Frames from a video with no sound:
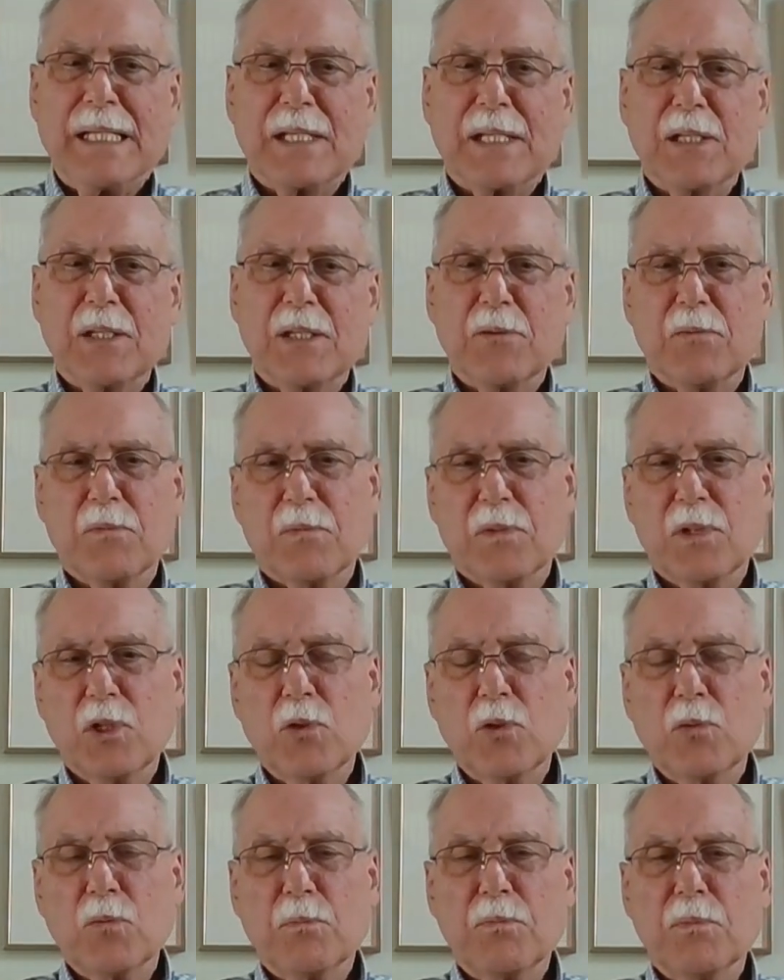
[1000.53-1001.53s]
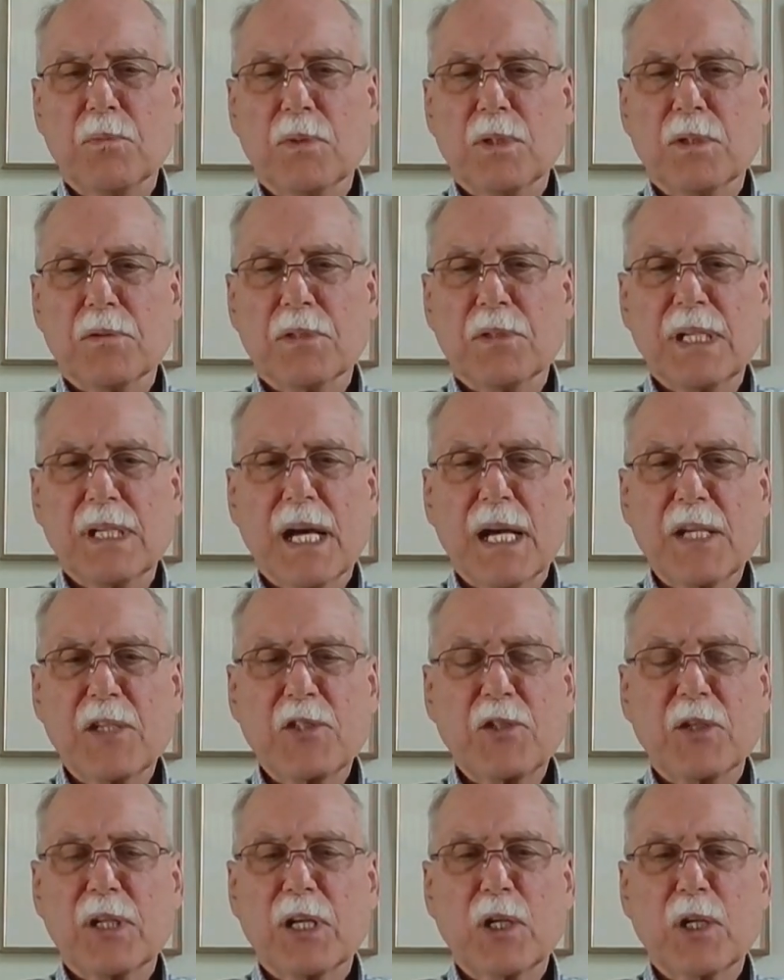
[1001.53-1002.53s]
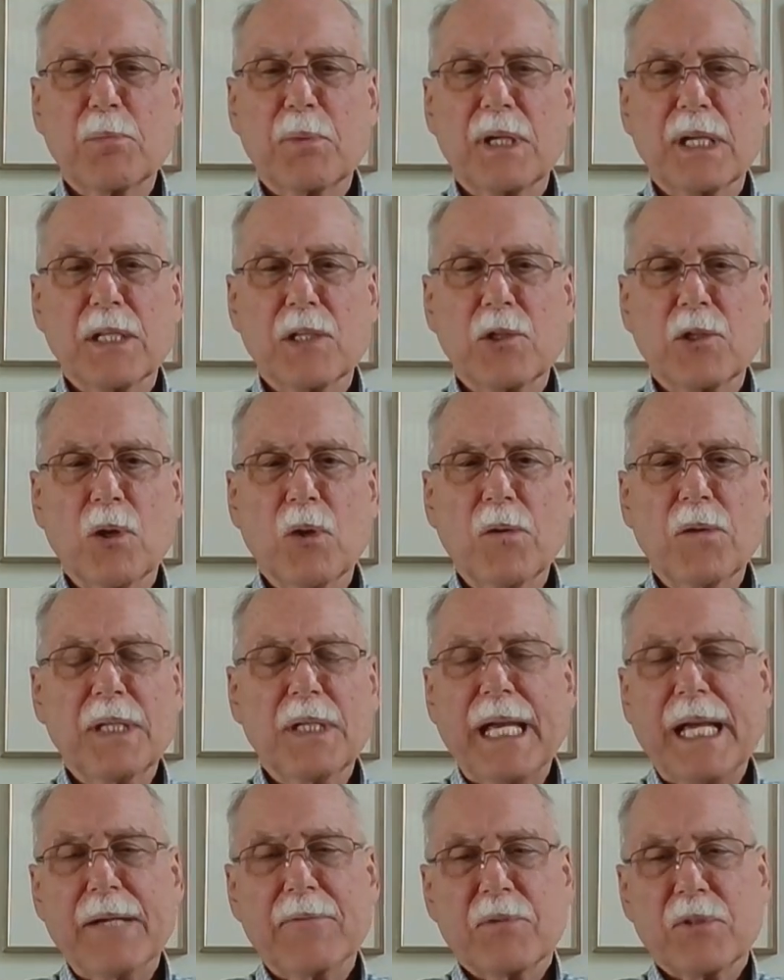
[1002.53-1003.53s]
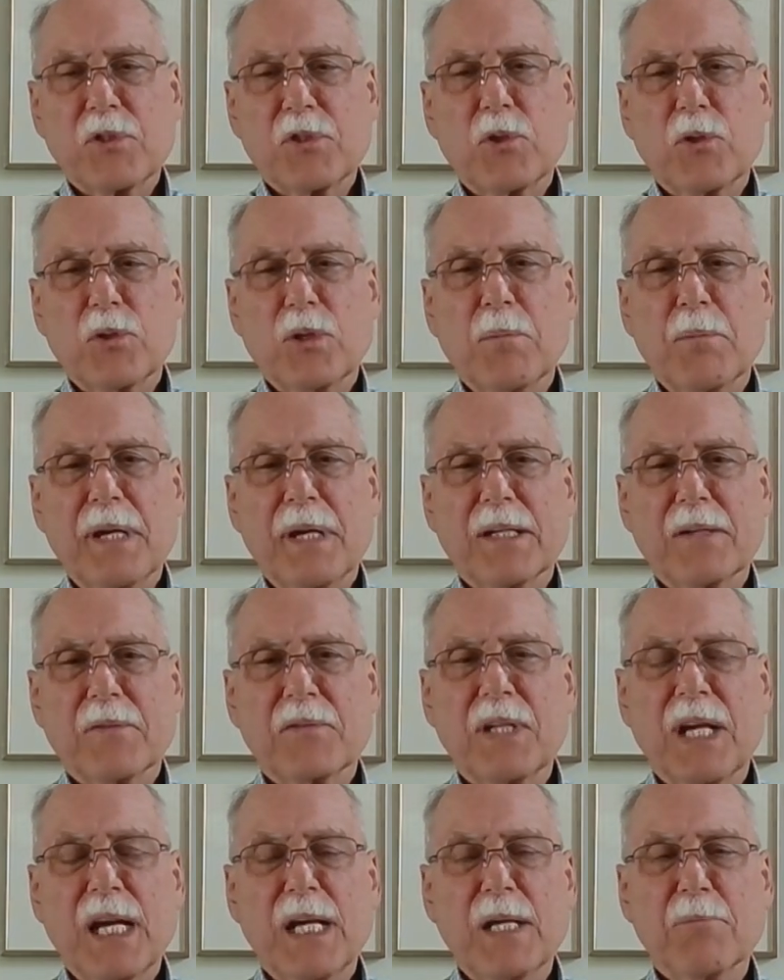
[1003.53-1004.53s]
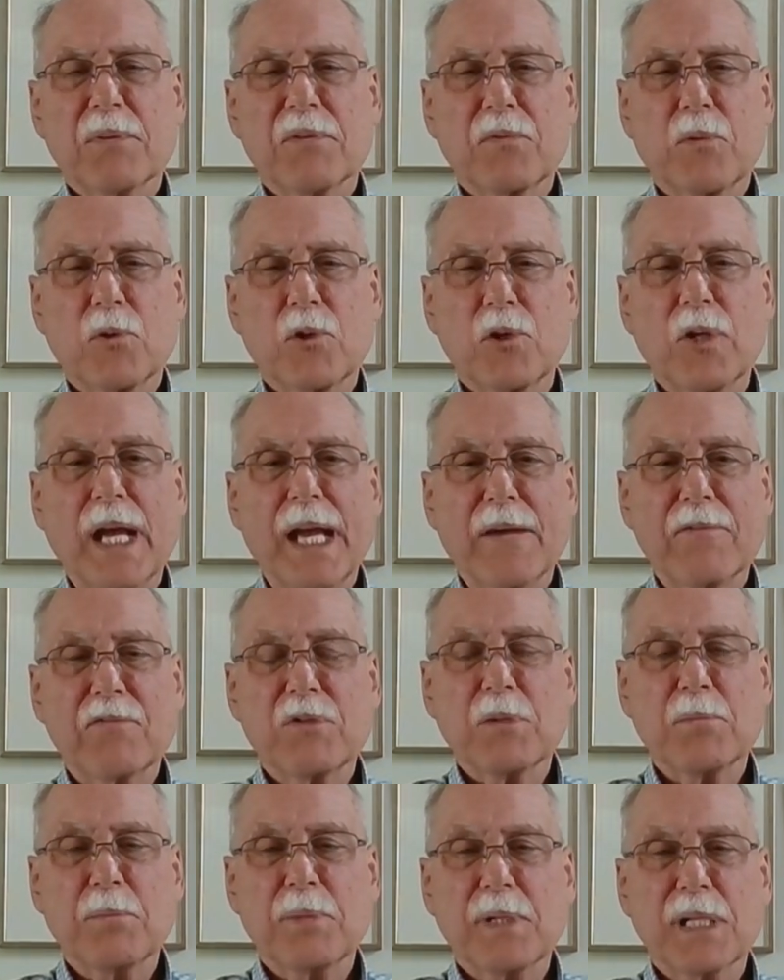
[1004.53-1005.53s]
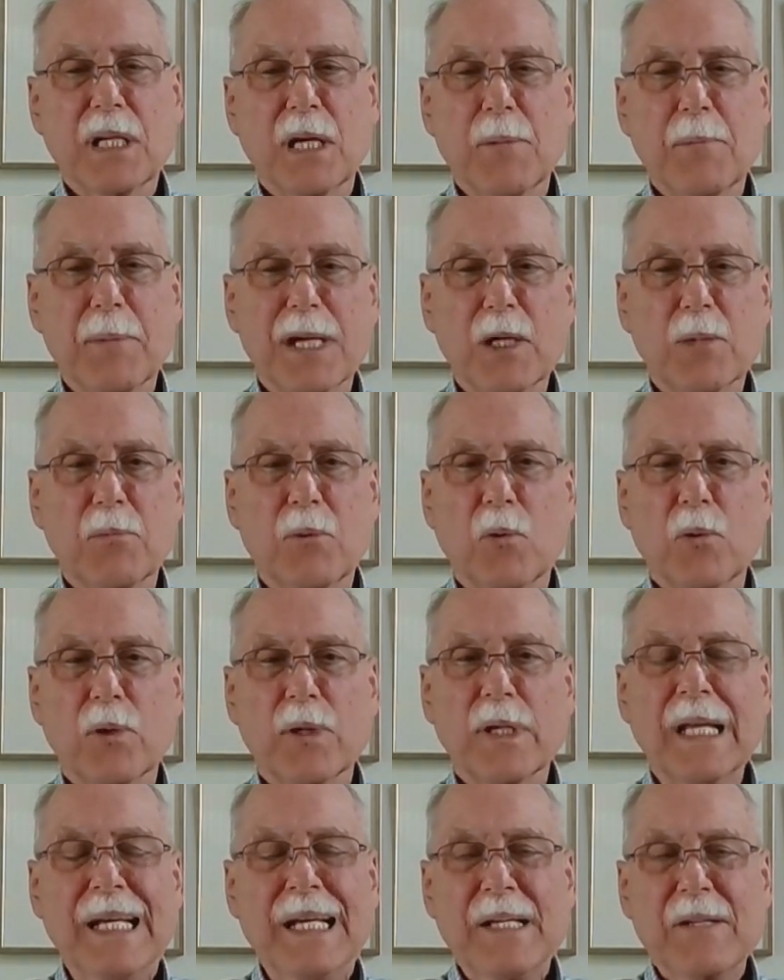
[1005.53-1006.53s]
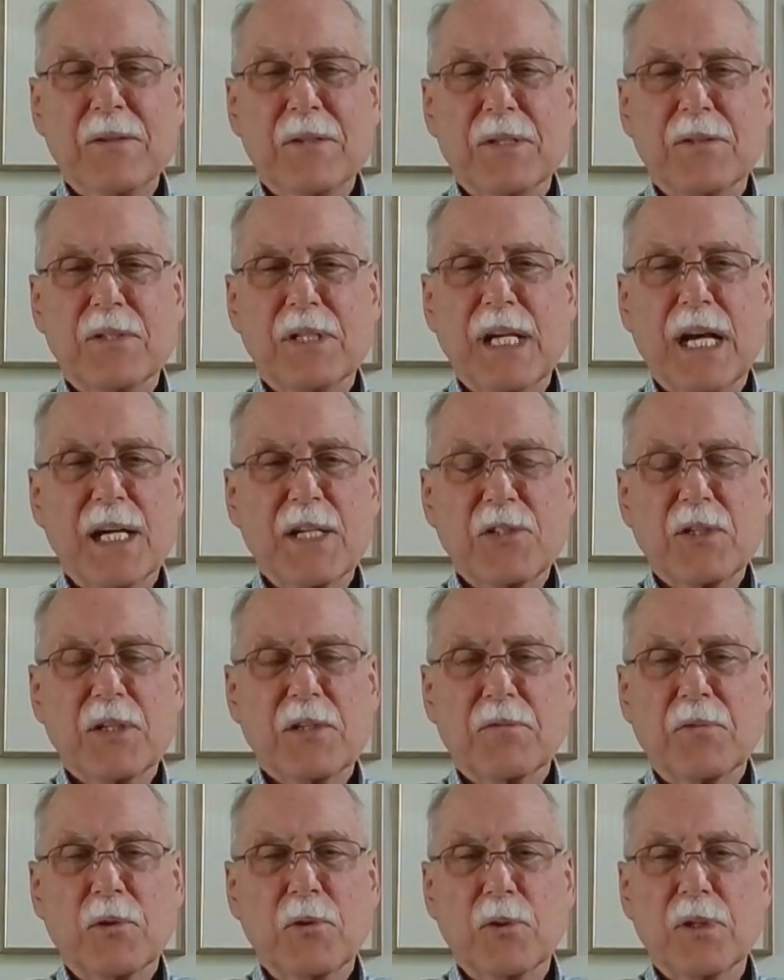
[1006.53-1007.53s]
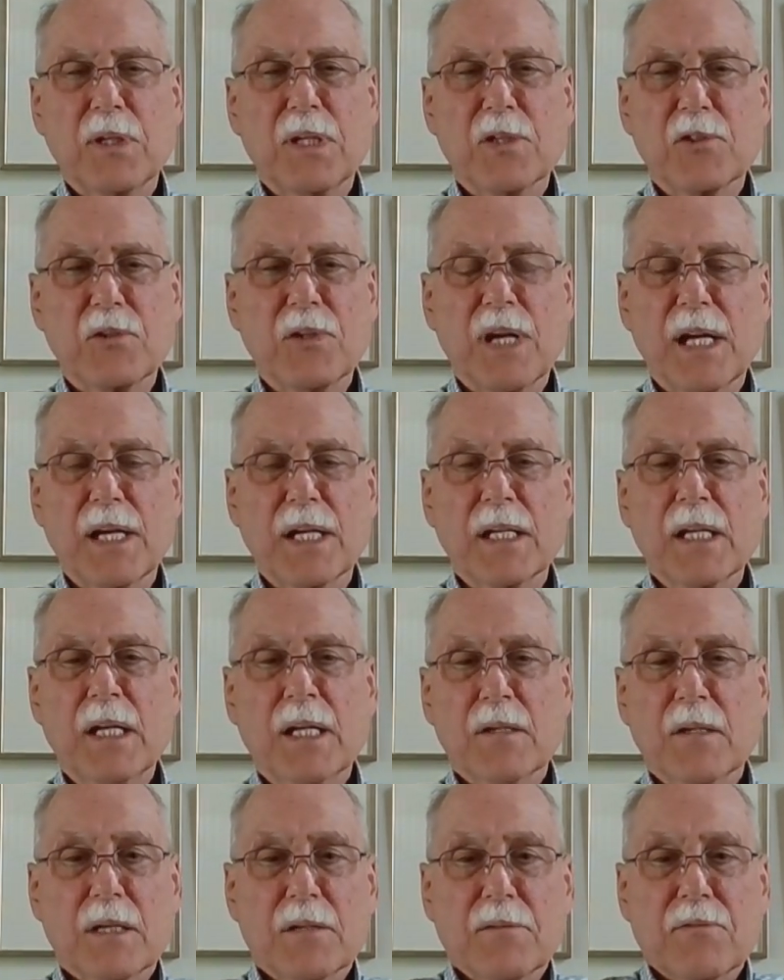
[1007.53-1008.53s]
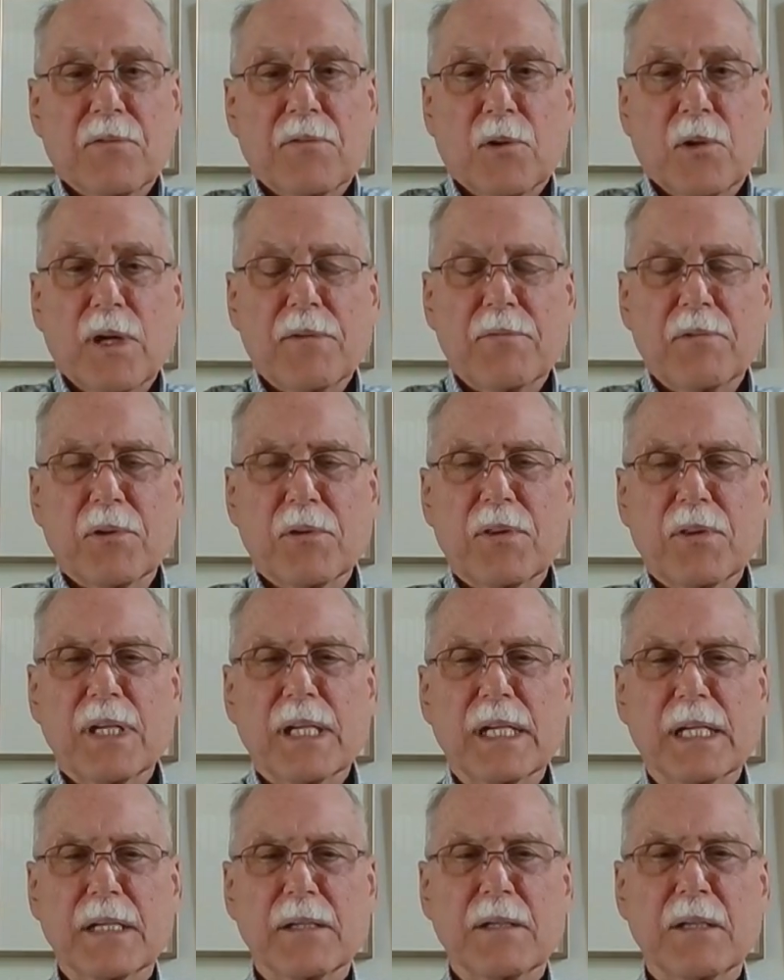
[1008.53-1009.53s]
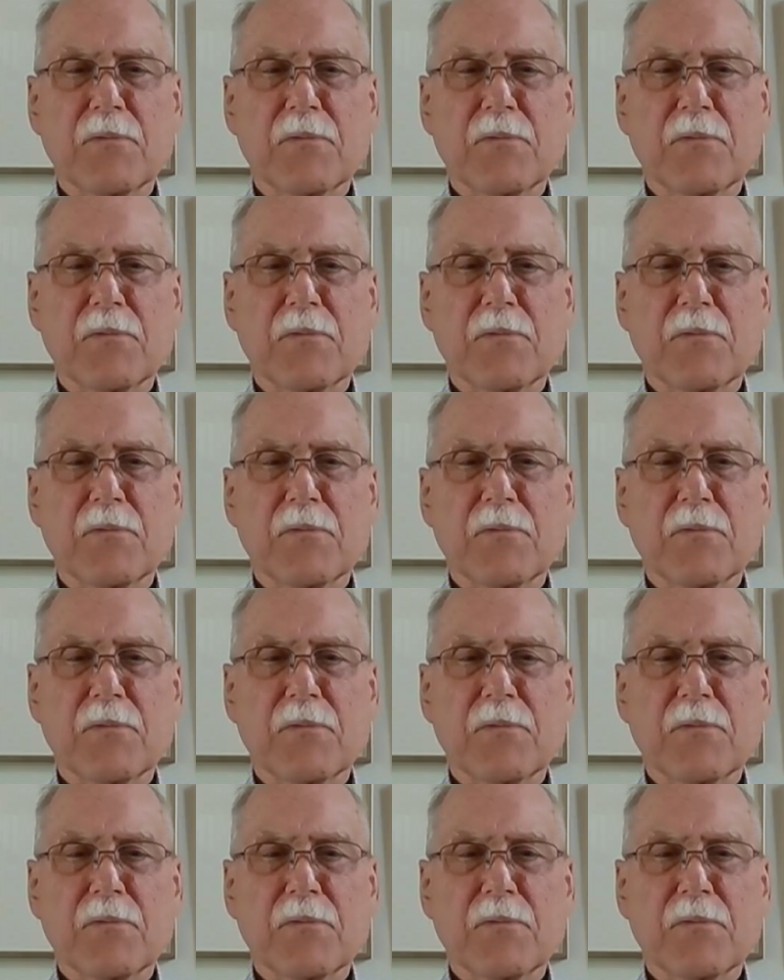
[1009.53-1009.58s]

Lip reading: You de-ice an airplane, you only have a certain amount of time before you have to become airborne. The de-icing fluid is not a forever thing.